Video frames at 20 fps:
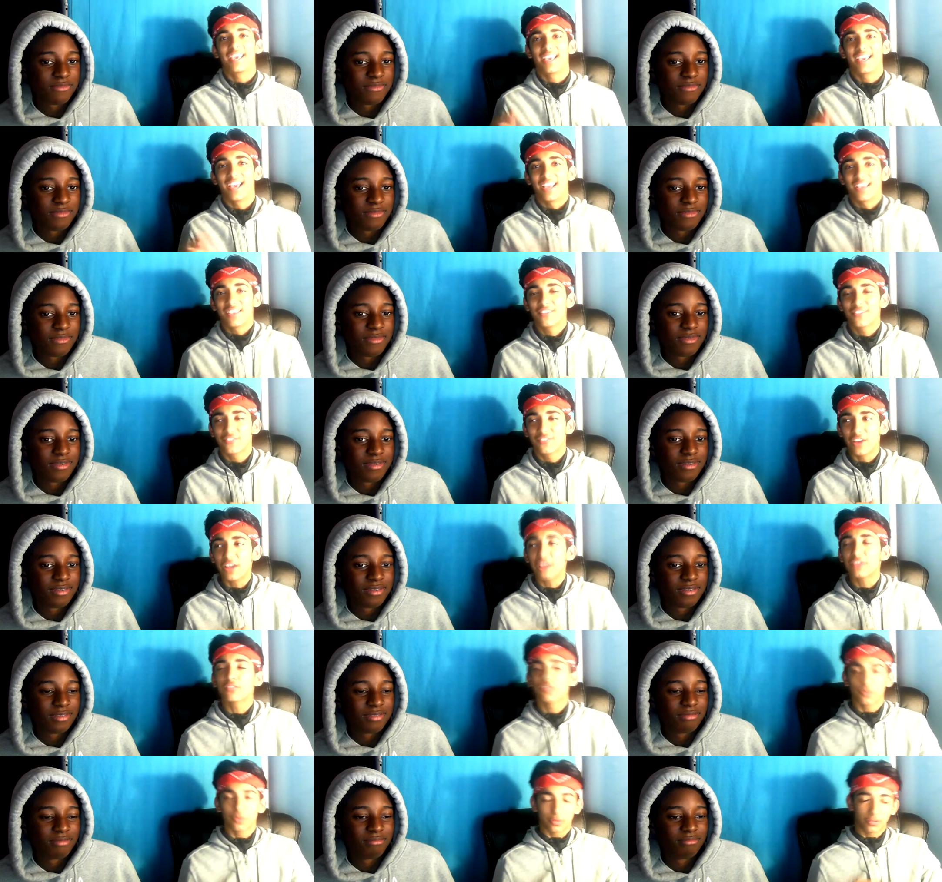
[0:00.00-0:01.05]
Speaker 1: Thanks for
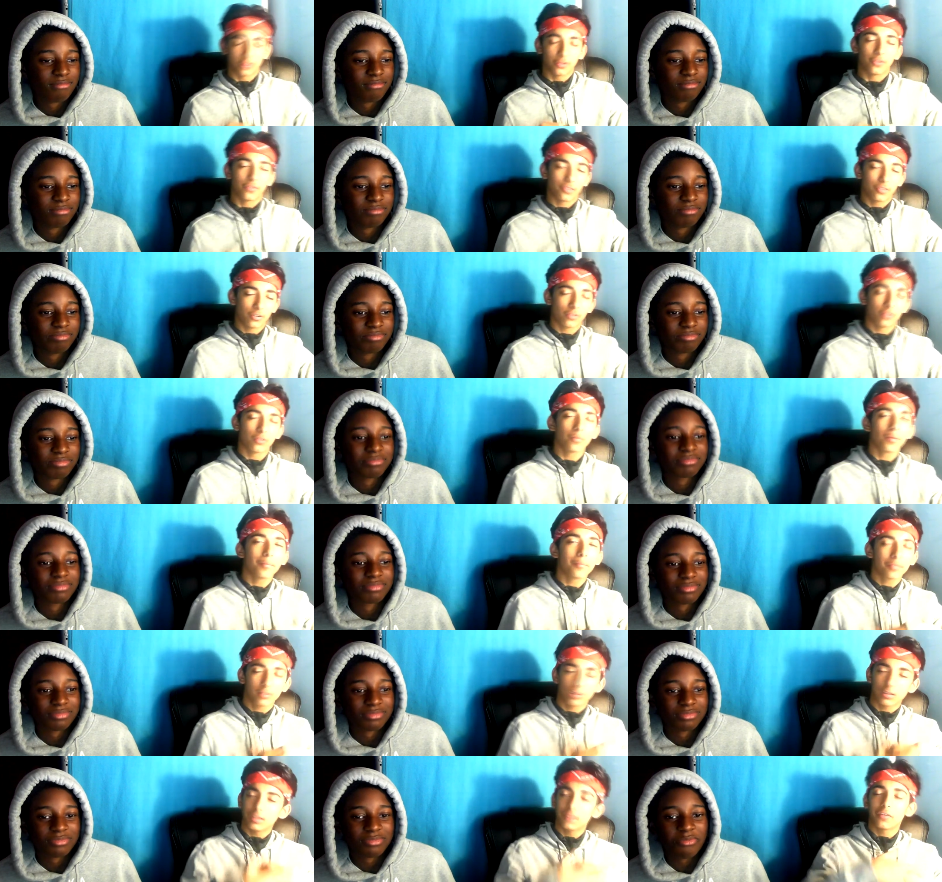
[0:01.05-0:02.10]
watching the video. Remember to leave
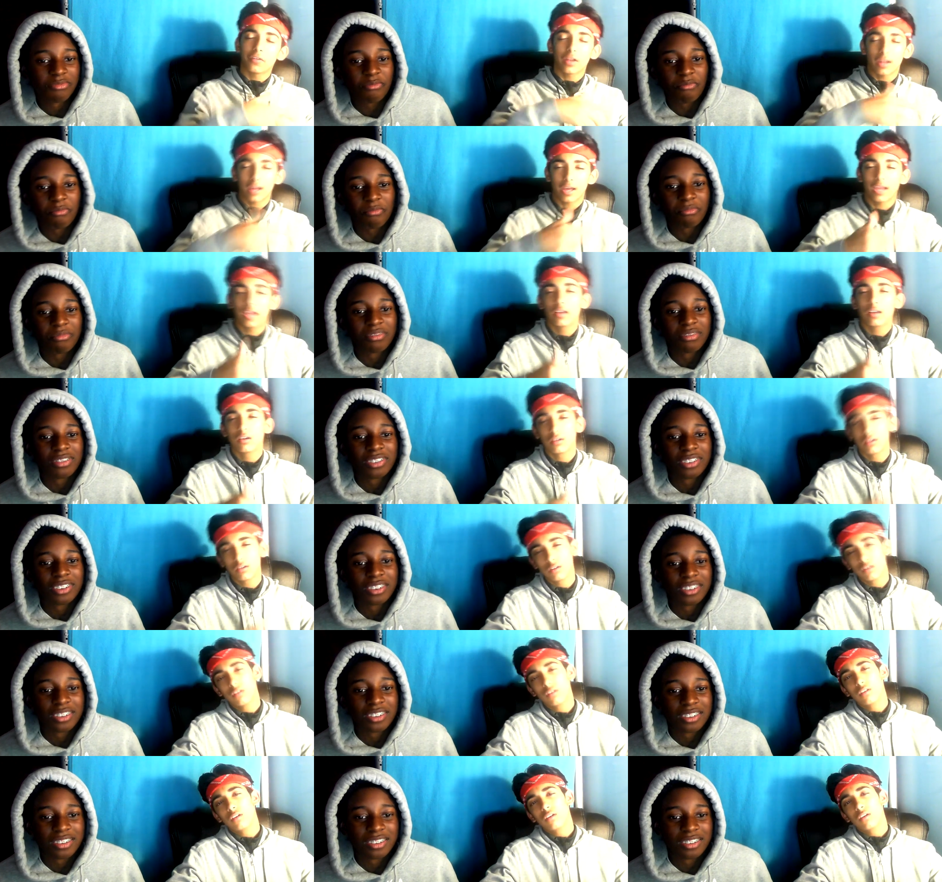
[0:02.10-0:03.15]
a like
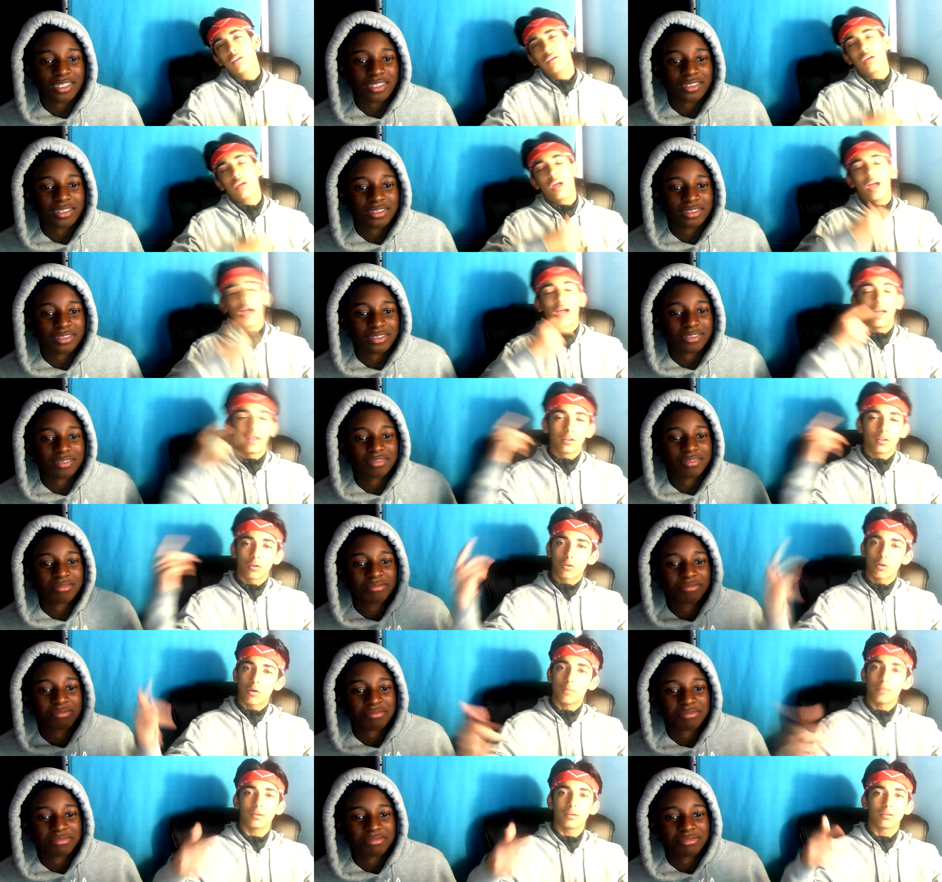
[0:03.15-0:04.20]
and a comment
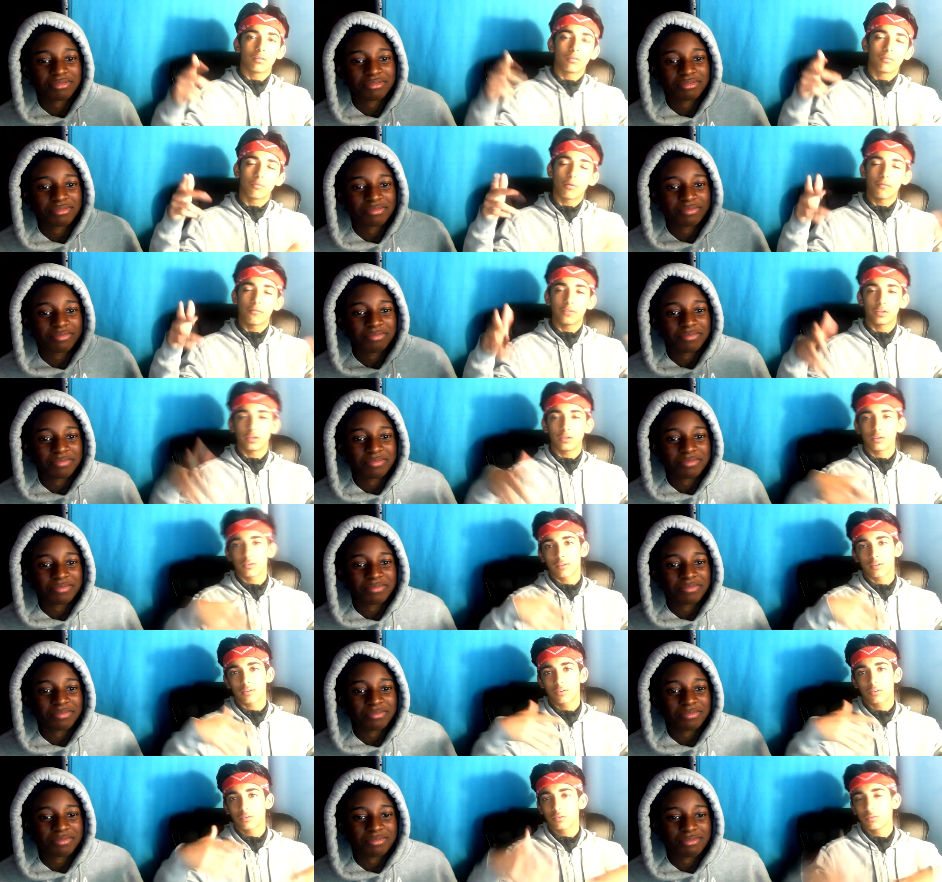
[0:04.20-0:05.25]
of what videos I should do
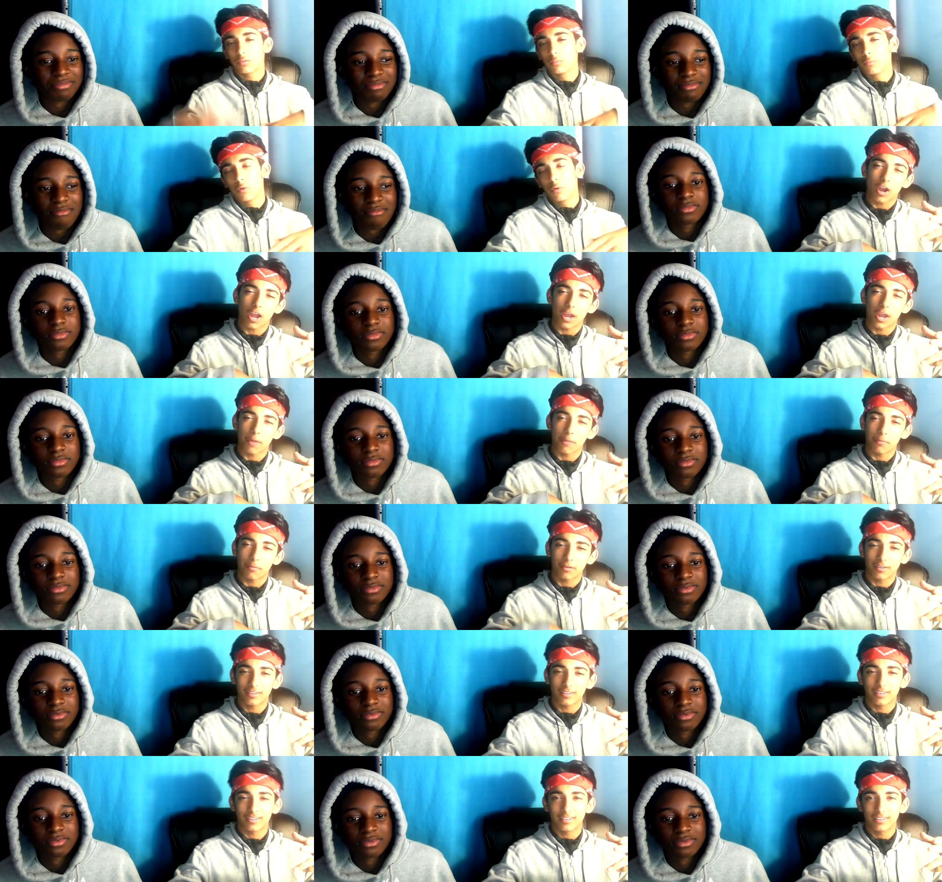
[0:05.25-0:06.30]
more of.
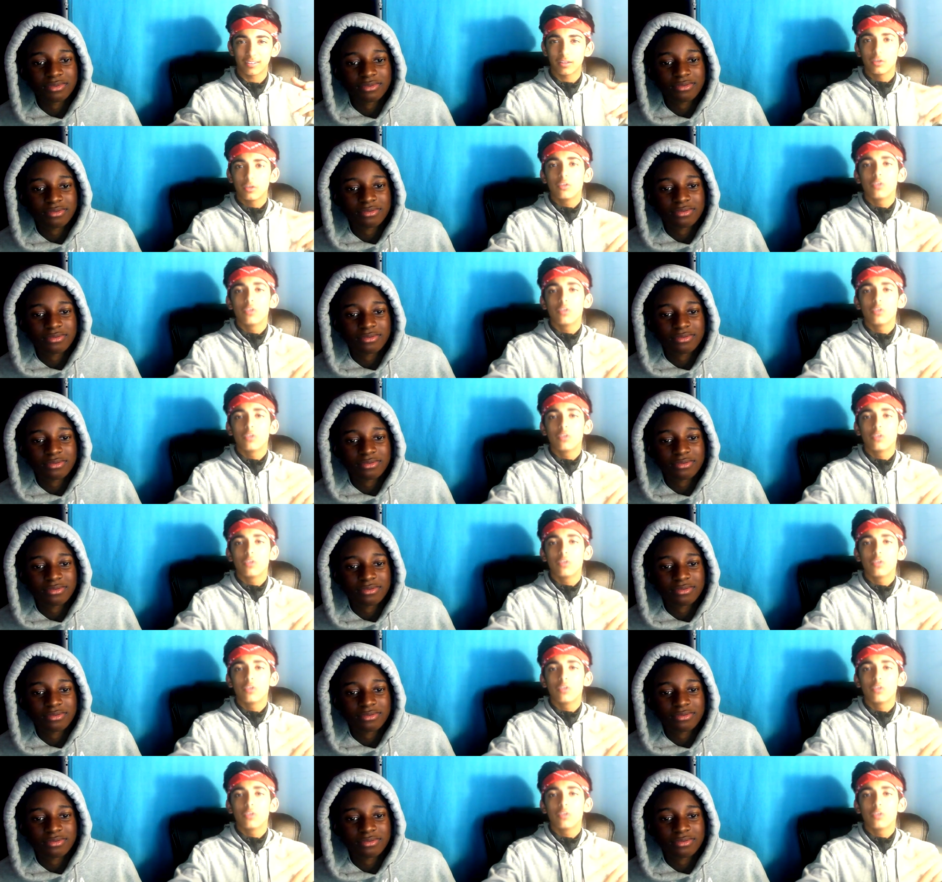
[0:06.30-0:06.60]
No,